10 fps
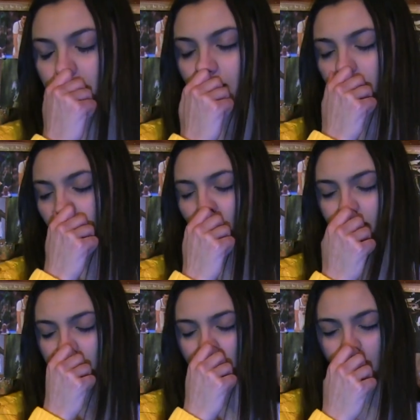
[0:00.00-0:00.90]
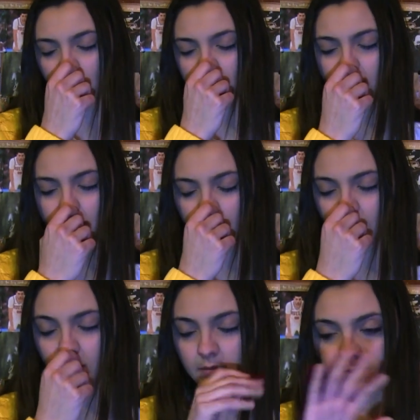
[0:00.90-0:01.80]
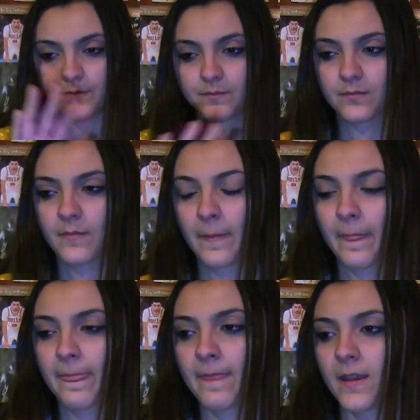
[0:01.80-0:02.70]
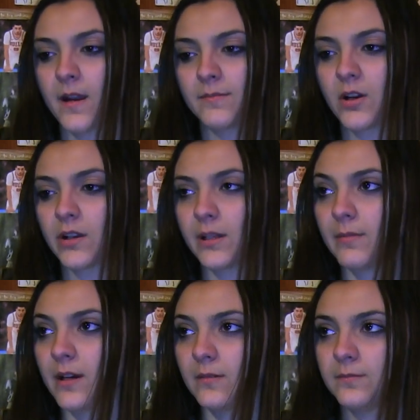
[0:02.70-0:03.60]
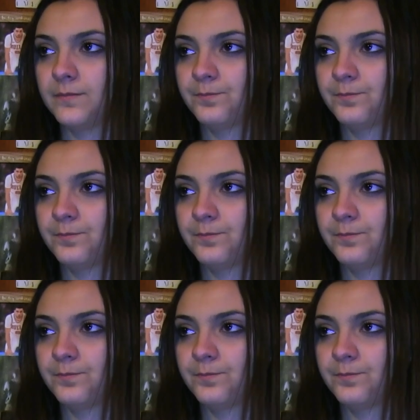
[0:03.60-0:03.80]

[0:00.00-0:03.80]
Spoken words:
LeBron stat-wise, yeah, but I'm talking about